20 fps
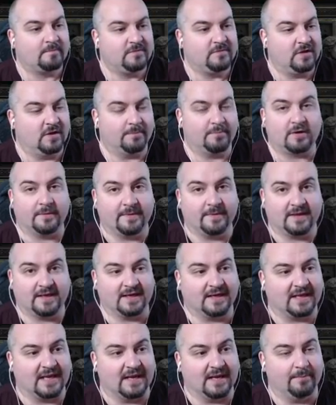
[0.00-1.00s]
you're probably
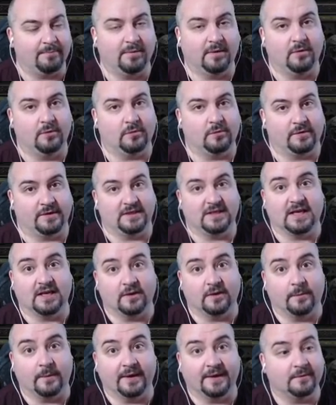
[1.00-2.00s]
going to get a blue or a
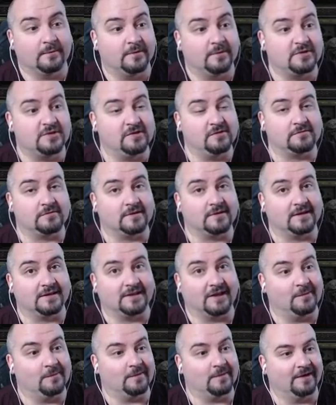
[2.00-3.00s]
yellow one, which you really
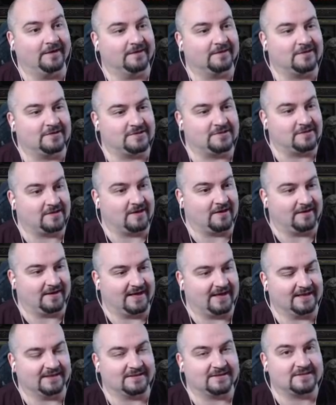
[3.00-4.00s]
don't want because you can't
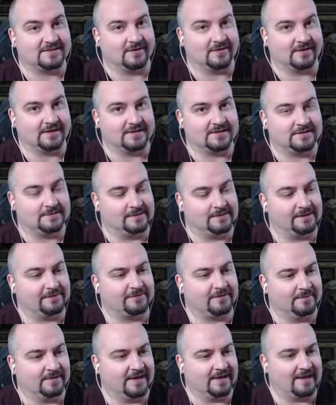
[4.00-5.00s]
add the sockets to it
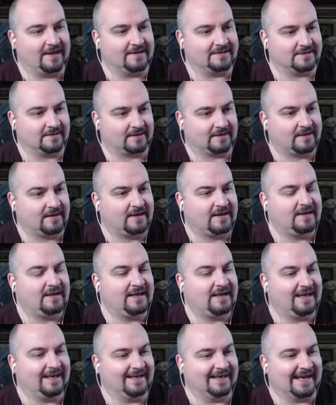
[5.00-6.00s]
from Larzuk
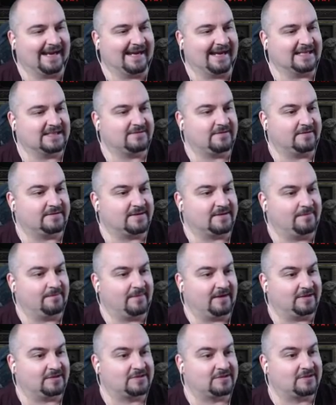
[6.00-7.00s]
in Act 1. So
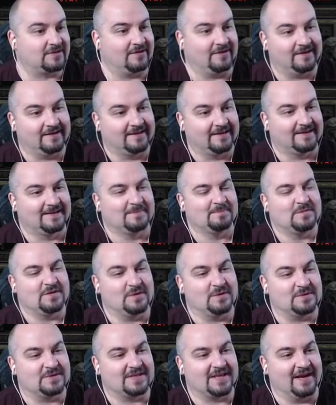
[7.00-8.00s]
make sure
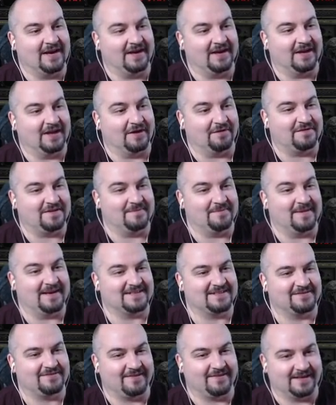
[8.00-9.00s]
you turn off your
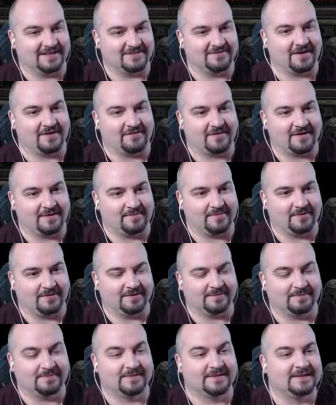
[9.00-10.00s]
magic find. It's very, very
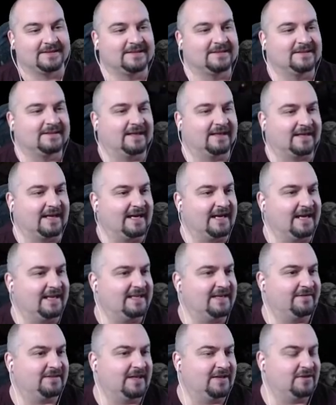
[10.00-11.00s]
important. Okay, and
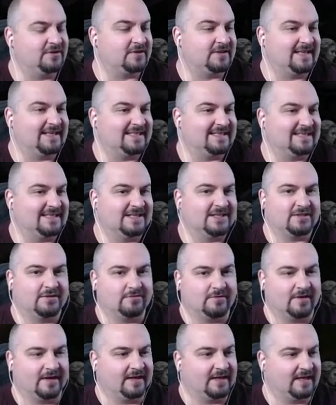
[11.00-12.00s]
the other dungeon is literally
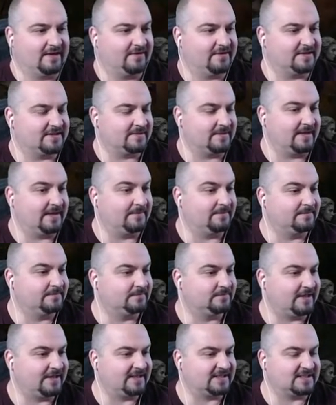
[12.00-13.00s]
right here as well.
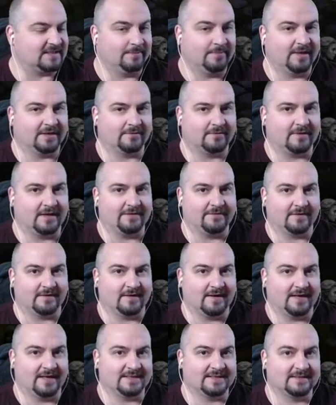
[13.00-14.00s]
Right next to Blood Raven,
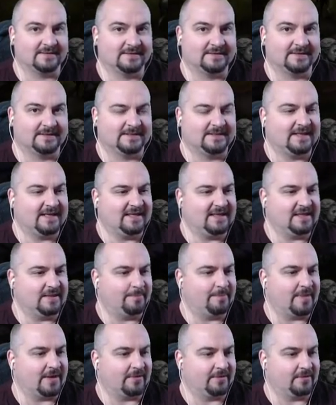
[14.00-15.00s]
guys, in the
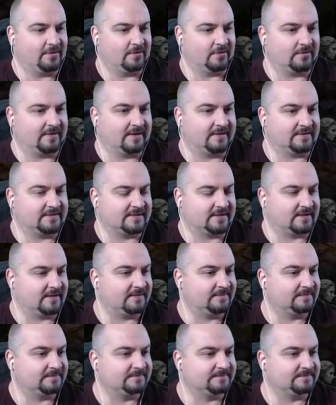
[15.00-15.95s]
burial grounds, okay?